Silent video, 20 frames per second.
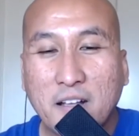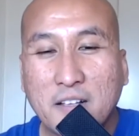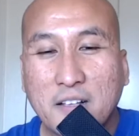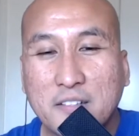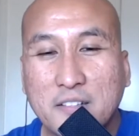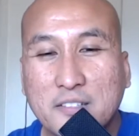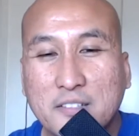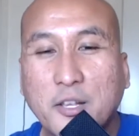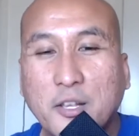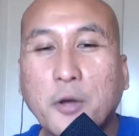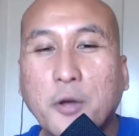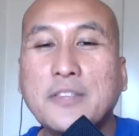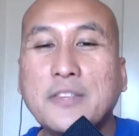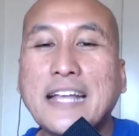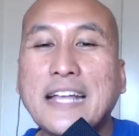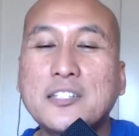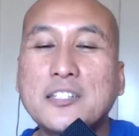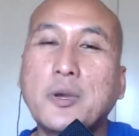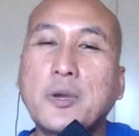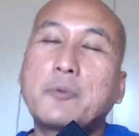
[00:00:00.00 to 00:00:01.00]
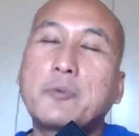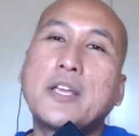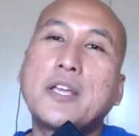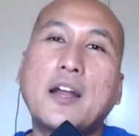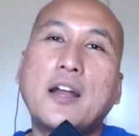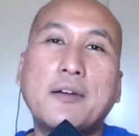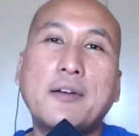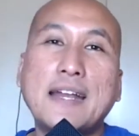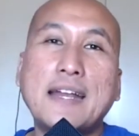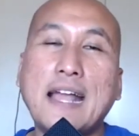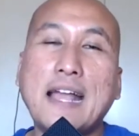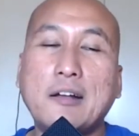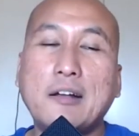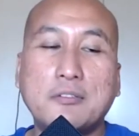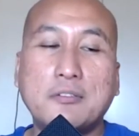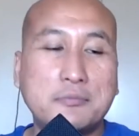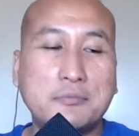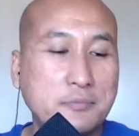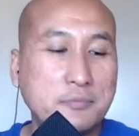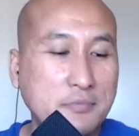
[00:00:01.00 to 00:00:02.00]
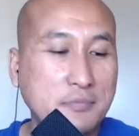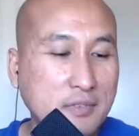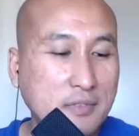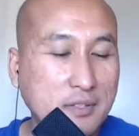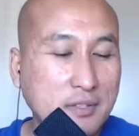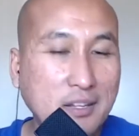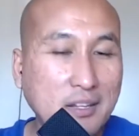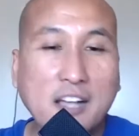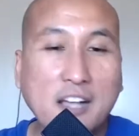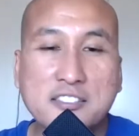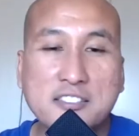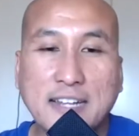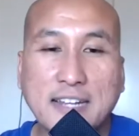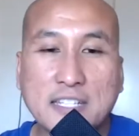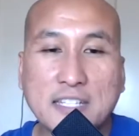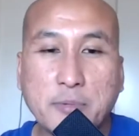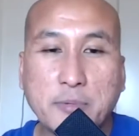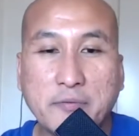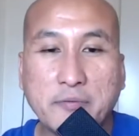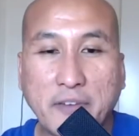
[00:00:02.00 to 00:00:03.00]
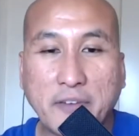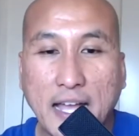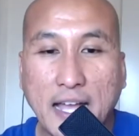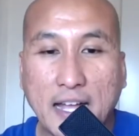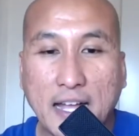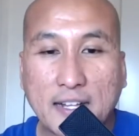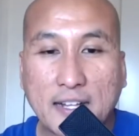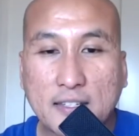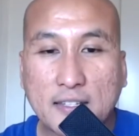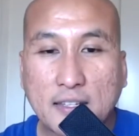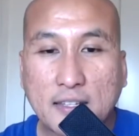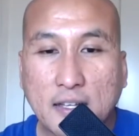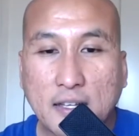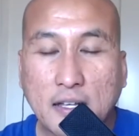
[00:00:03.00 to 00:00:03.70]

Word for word: so that's where we are right now. The lawsuit has been filed.